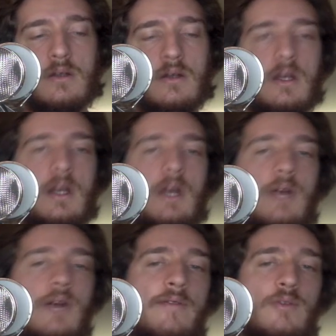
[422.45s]
Okay, now I
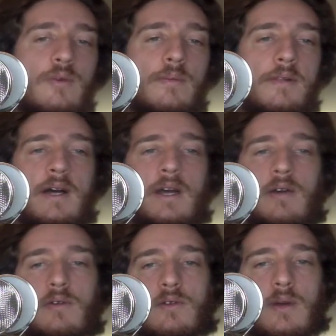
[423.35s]
don't have to apply
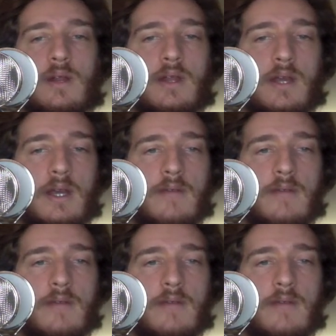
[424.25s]
or do anything again.